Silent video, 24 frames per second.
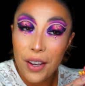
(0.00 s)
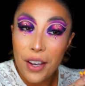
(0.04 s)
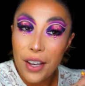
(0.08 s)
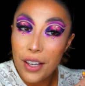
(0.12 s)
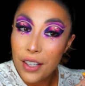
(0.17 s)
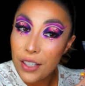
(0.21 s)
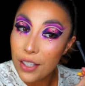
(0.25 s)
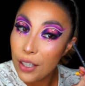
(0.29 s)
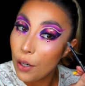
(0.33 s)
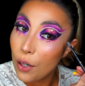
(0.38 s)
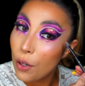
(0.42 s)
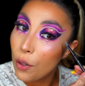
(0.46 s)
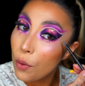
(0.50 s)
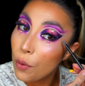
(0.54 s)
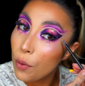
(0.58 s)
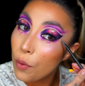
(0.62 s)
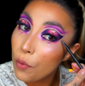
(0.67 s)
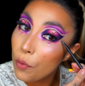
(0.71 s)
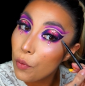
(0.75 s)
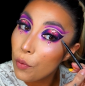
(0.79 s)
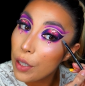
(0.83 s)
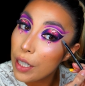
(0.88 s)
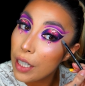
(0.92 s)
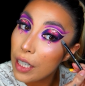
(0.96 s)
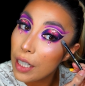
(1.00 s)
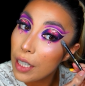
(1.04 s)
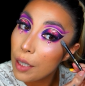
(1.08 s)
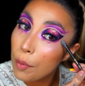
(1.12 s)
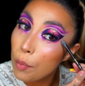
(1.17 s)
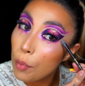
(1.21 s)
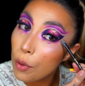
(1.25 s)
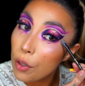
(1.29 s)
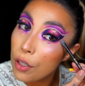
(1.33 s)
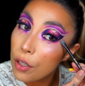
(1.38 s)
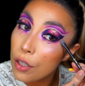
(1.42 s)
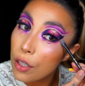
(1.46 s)
So really
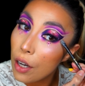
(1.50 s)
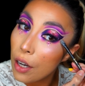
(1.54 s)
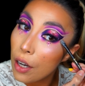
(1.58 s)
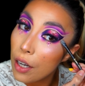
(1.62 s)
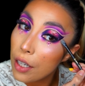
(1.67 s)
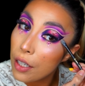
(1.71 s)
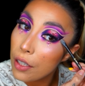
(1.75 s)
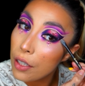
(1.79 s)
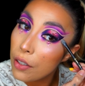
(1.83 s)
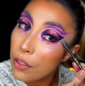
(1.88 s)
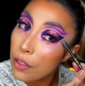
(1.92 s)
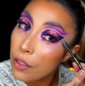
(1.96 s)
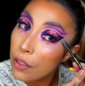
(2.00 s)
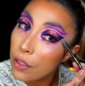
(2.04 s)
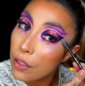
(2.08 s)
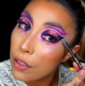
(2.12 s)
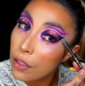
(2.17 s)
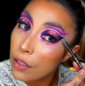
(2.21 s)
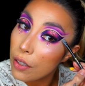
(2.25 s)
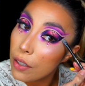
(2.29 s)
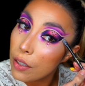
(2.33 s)
precise,